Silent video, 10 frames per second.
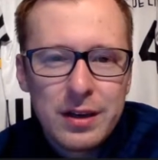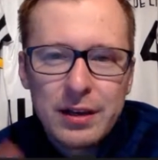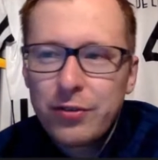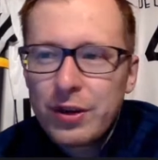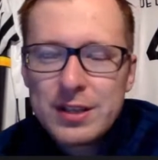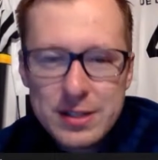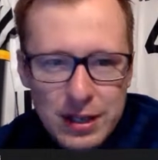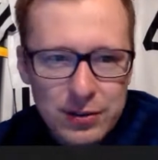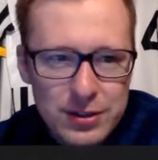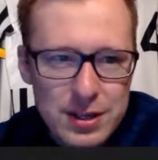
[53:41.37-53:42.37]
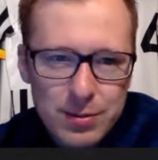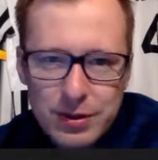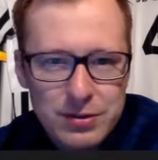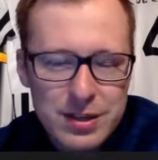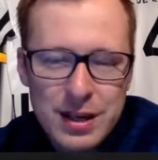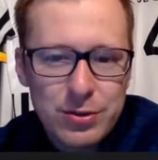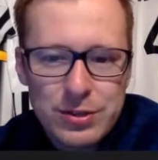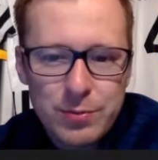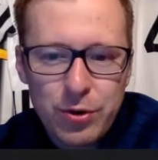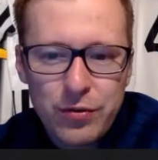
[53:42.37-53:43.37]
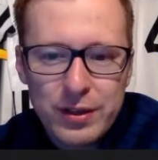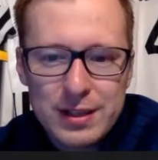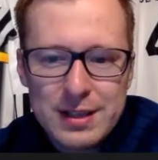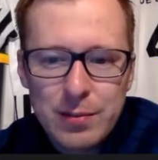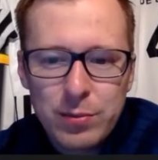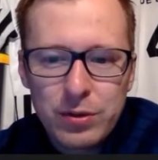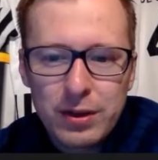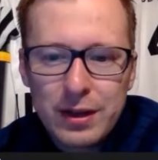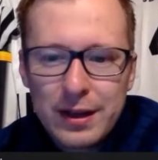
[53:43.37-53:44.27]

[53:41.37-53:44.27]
Like for Cristiano, for example. Cristiano is a perfect example.